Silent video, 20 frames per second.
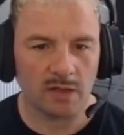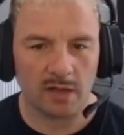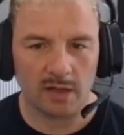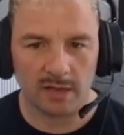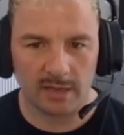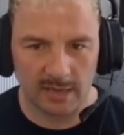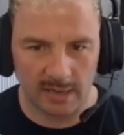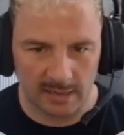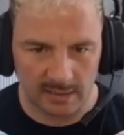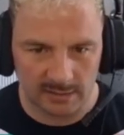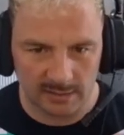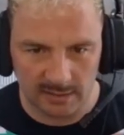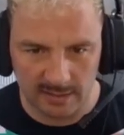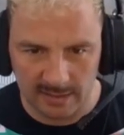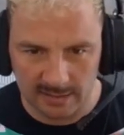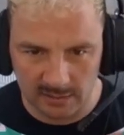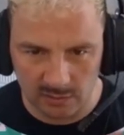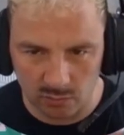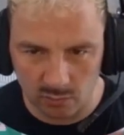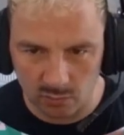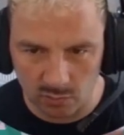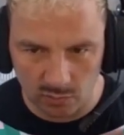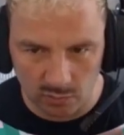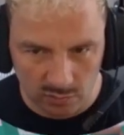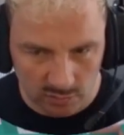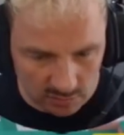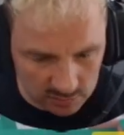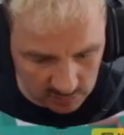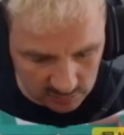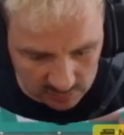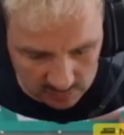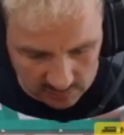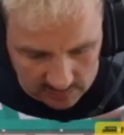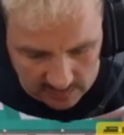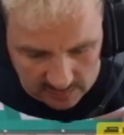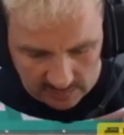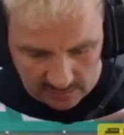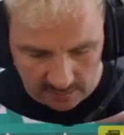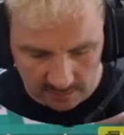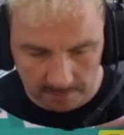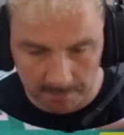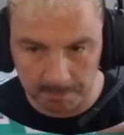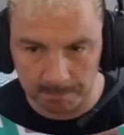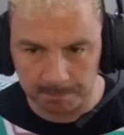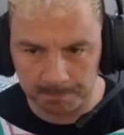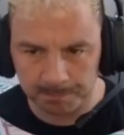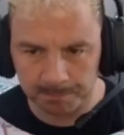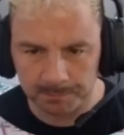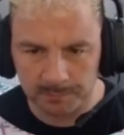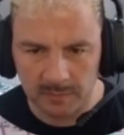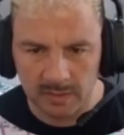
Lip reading: Okay, so that's all good. And